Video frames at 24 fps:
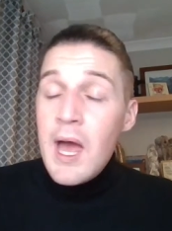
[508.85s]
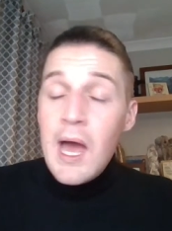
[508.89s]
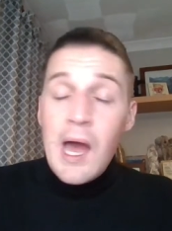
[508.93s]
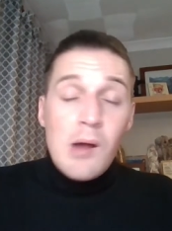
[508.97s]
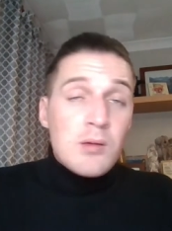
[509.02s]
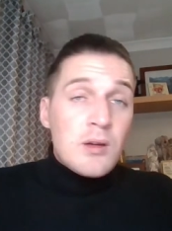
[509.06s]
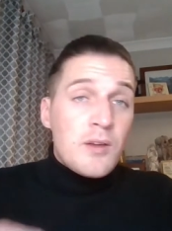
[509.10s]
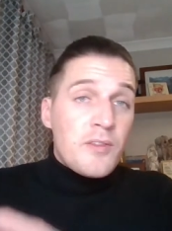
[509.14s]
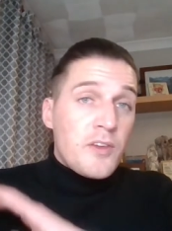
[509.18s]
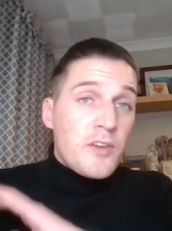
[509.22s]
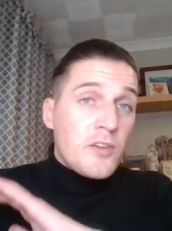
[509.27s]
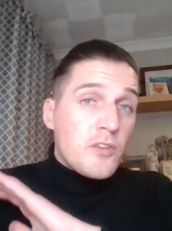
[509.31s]

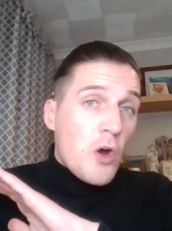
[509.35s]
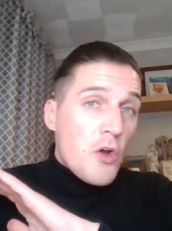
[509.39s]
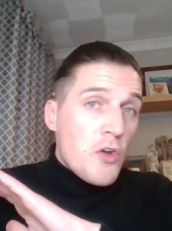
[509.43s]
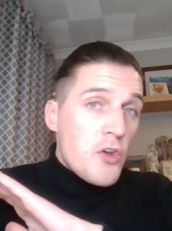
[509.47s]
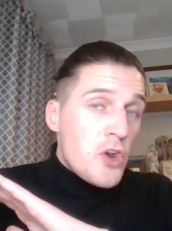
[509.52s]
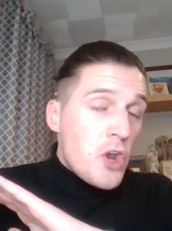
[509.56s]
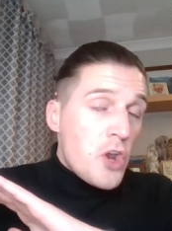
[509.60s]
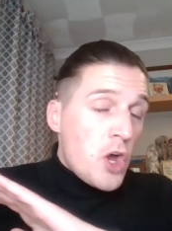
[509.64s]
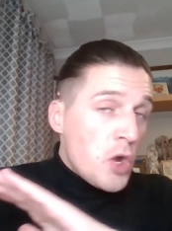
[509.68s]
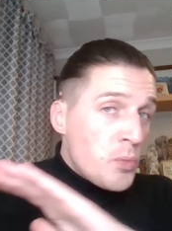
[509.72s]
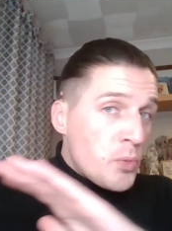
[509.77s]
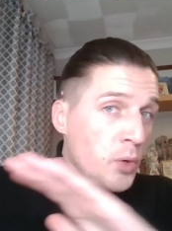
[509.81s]
However, if you've got
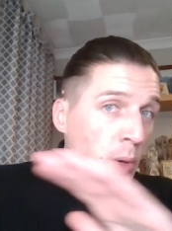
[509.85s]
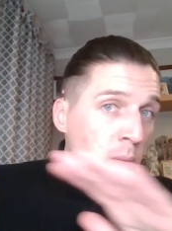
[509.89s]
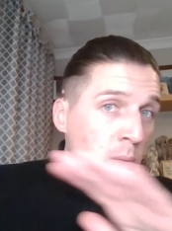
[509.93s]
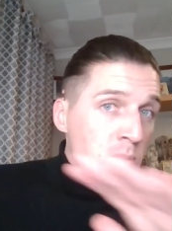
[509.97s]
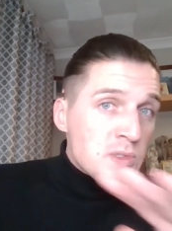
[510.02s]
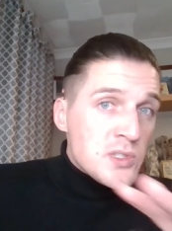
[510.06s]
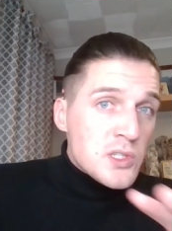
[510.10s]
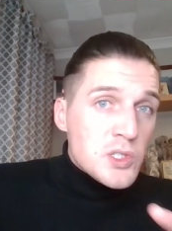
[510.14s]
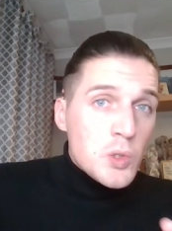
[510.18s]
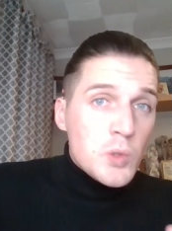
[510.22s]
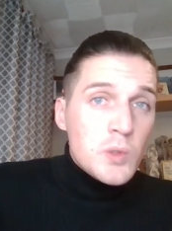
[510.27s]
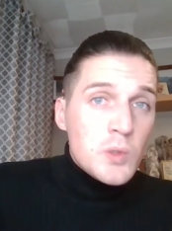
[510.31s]
no
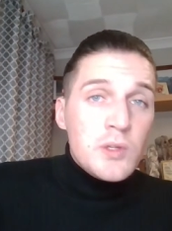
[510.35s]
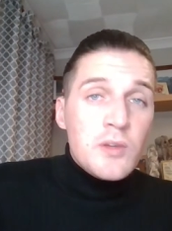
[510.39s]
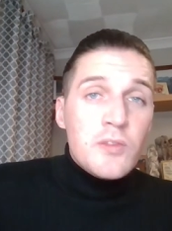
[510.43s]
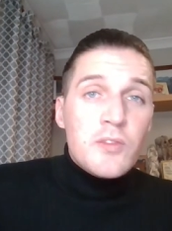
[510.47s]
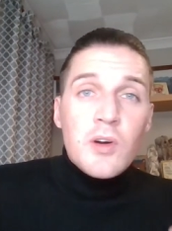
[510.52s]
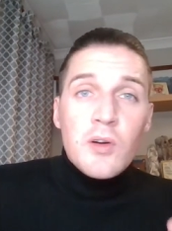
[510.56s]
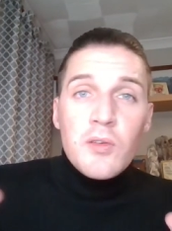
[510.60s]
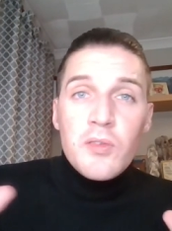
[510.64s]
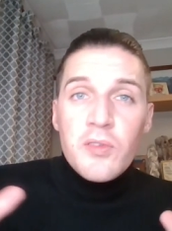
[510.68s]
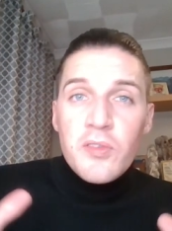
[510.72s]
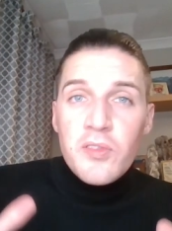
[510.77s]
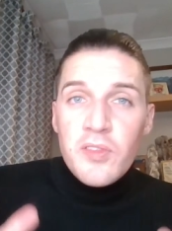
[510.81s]
problems at all and you've
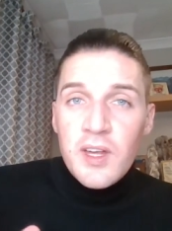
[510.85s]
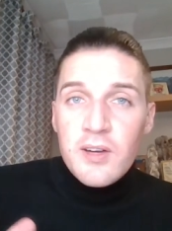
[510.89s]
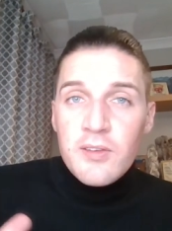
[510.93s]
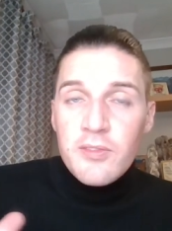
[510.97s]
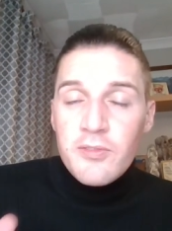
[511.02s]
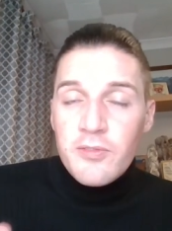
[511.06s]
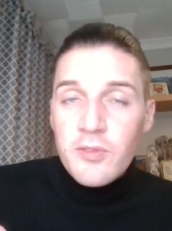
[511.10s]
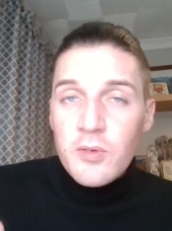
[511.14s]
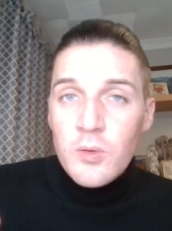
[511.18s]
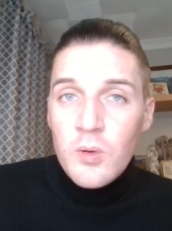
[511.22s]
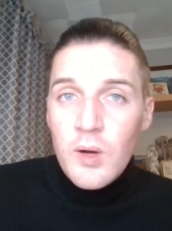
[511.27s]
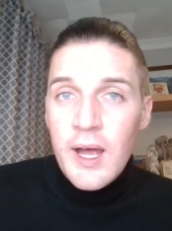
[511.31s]
got thick,
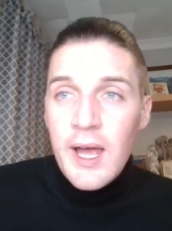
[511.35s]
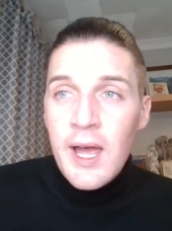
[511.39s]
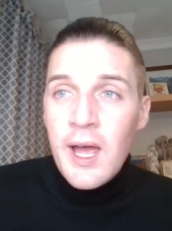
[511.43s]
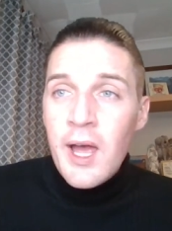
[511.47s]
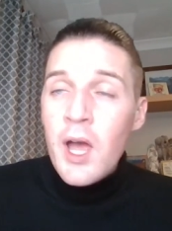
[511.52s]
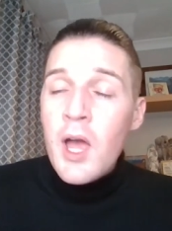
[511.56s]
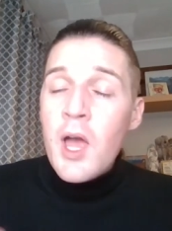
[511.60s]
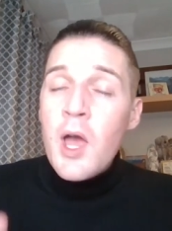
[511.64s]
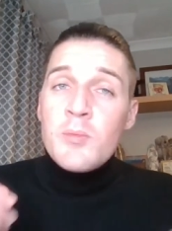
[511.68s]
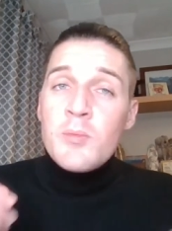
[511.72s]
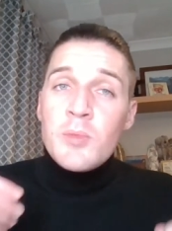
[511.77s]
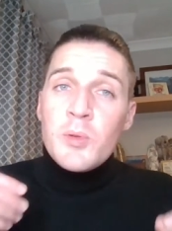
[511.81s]
full
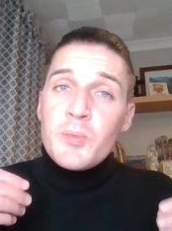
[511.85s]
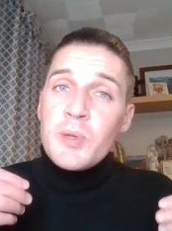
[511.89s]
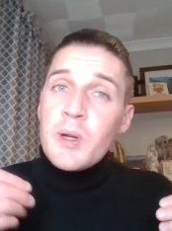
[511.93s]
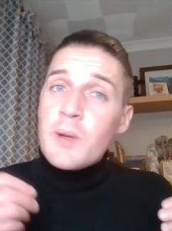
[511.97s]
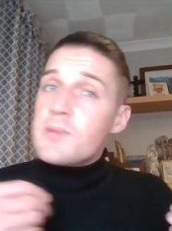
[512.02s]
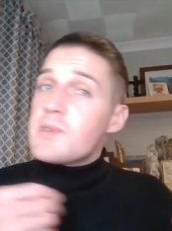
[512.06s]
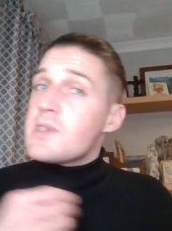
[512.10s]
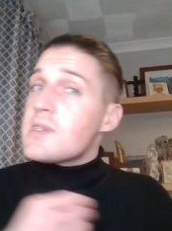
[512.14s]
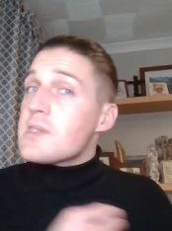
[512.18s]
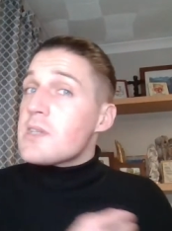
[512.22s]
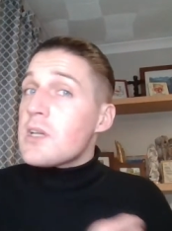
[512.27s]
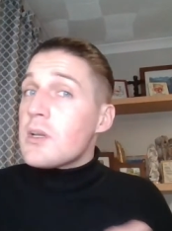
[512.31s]
hair, but
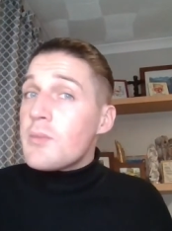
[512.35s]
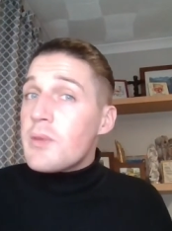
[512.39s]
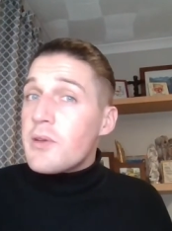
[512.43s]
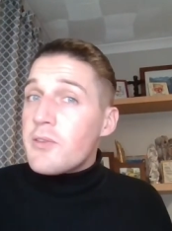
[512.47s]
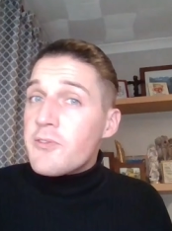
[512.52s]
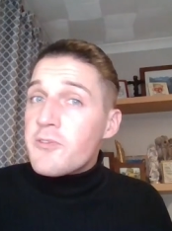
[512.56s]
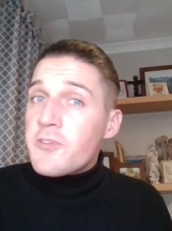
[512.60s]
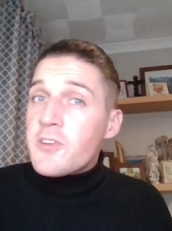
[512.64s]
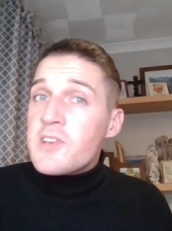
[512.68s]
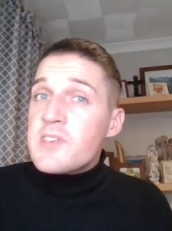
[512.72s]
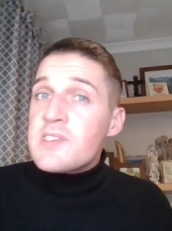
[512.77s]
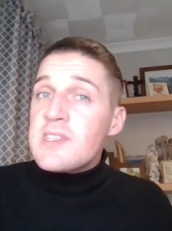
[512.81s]
perhaps it's a little
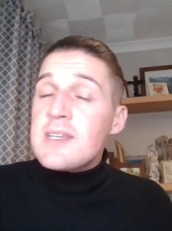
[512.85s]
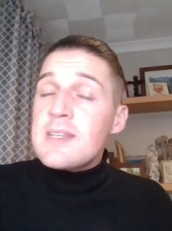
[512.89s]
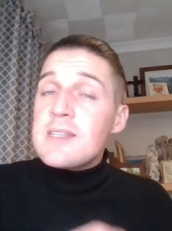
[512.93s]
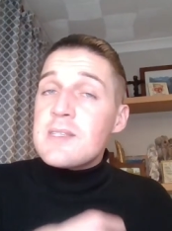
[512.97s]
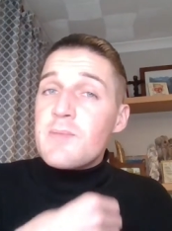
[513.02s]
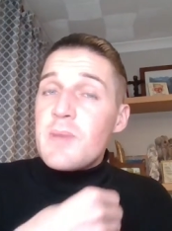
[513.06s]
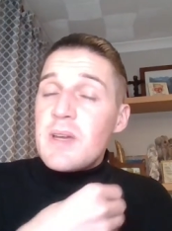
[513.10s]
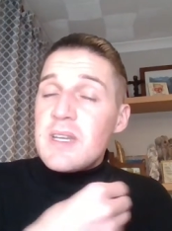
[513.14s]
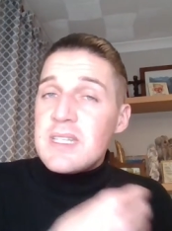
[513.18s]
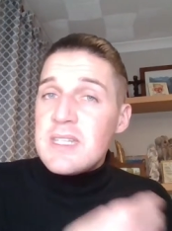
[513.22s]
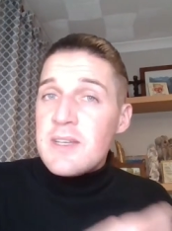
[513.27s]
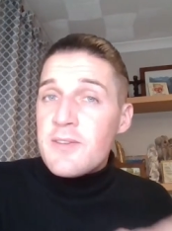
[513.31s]
bit frizzy and
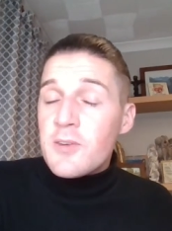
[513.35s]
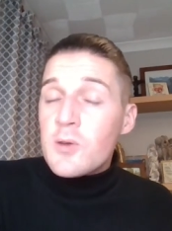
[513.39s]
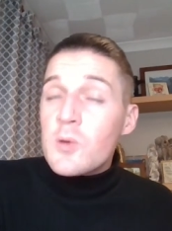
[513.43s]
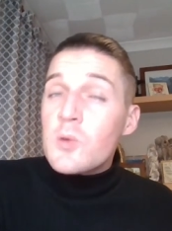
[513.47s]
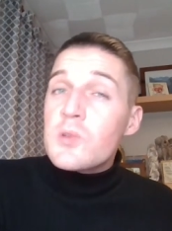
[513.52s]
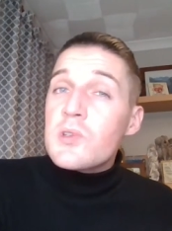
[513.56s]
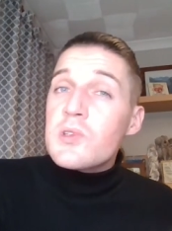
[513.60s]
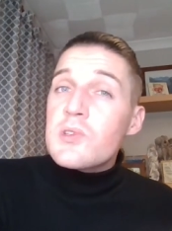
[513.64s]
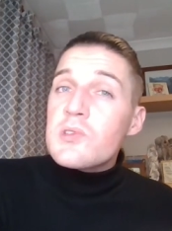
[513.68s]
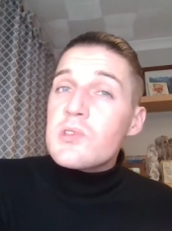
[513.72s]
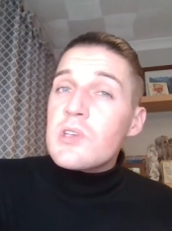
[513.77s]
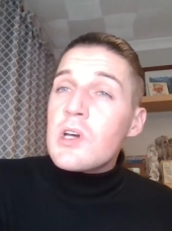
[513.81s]
it's a bit
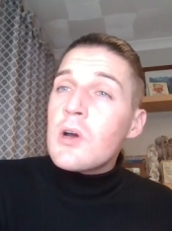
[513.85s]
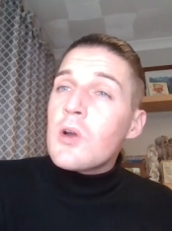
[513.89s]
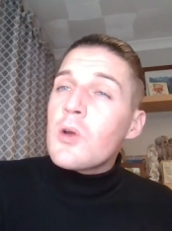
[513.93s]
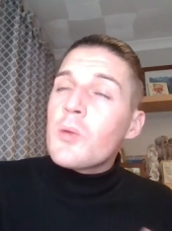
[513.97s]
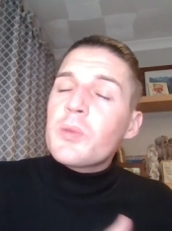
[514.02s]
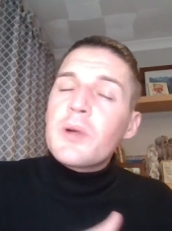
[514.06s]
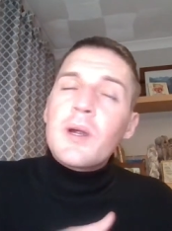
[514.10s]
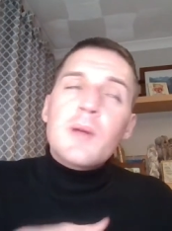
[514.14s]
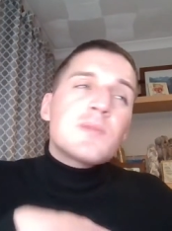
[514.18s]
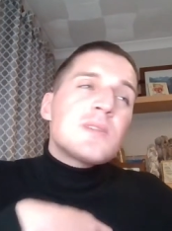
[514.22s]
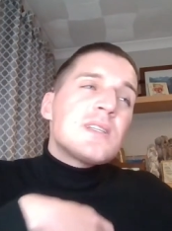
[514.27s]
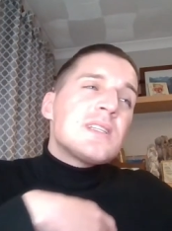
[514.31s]
difficult to style,
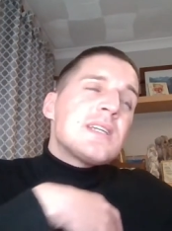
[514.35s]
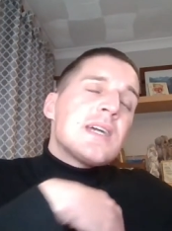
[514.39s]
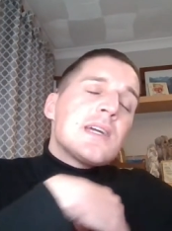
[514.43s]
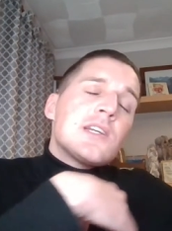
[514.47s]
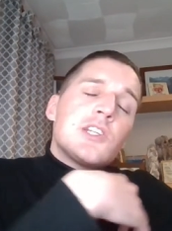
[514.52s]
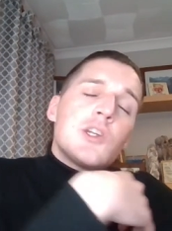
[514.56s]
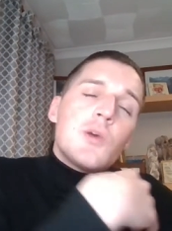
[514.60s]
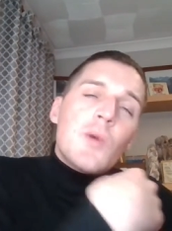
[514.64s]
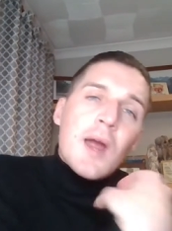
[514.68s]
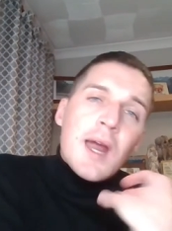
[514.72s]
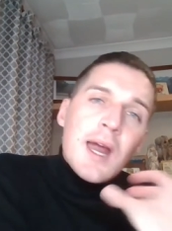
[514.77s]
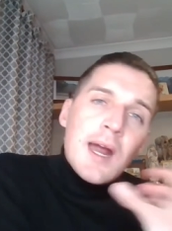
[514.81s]
or perhaps it
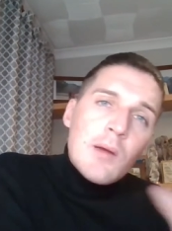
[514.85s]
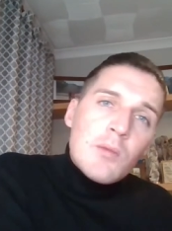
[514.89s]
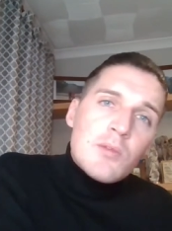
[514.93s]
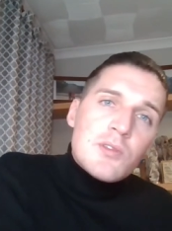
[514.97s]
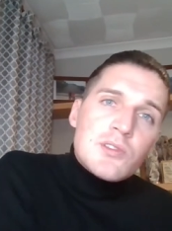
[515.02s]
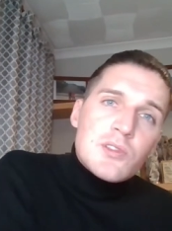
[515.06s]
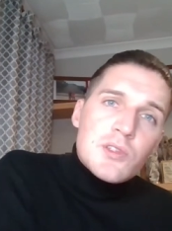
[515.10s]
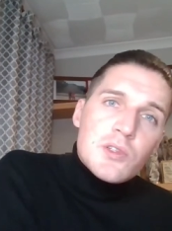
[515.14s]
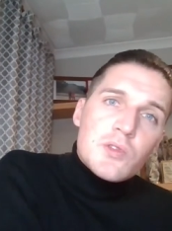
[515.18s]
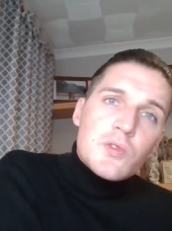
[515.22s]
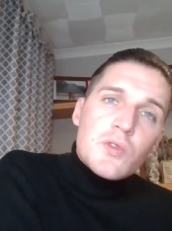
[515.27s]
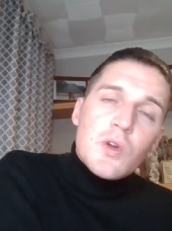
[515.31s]
takes you
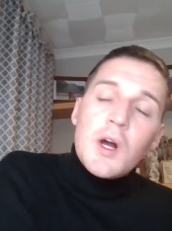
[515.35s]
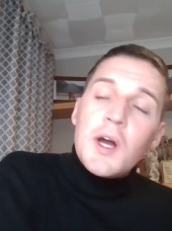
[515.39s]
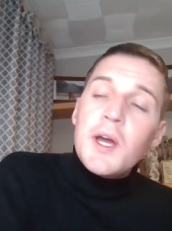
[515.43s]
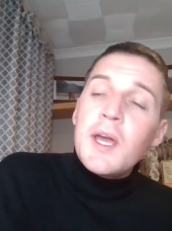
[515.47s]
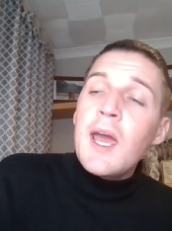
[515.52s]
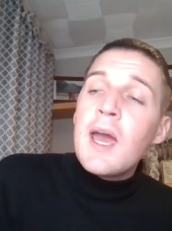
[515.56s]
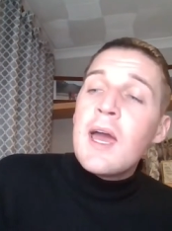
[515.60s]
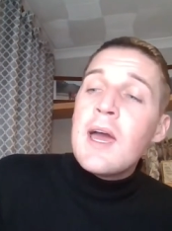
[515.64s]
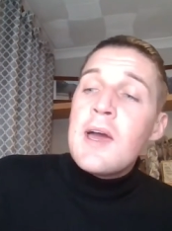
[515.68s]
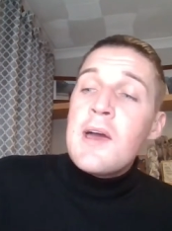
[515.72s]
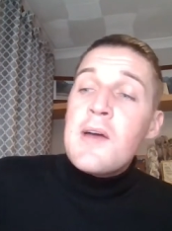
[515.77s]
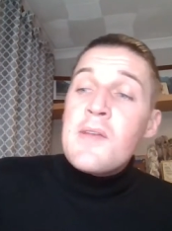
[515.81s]
hours to dry,